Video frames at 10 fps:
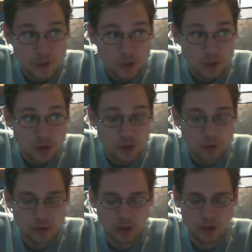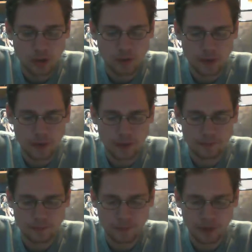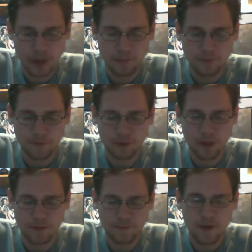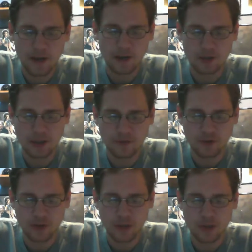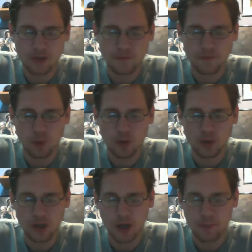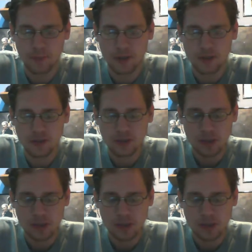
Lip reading: So, and for my final set of triggers, 4 copies